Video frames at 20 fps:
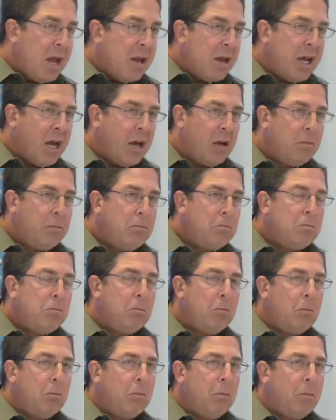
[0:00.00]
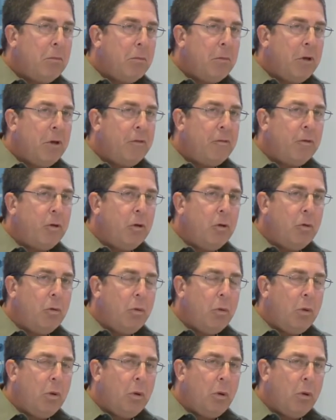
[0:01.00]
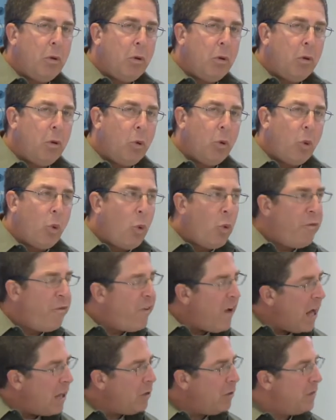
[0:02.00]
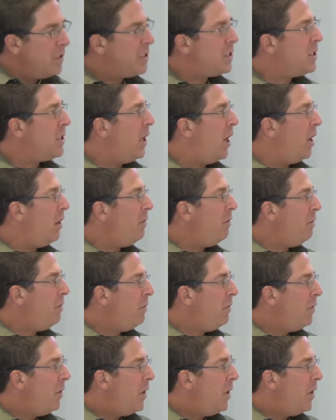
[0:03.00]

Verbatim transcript: Now, if you follow this stuff,